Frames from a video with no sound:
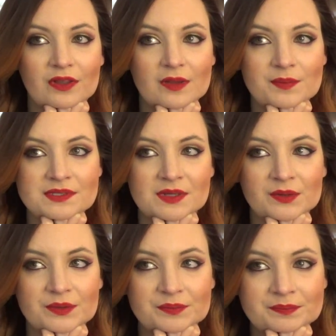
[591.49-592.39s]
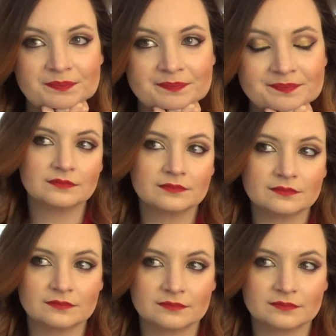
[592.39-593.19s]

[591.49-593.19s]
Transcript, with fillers: episode.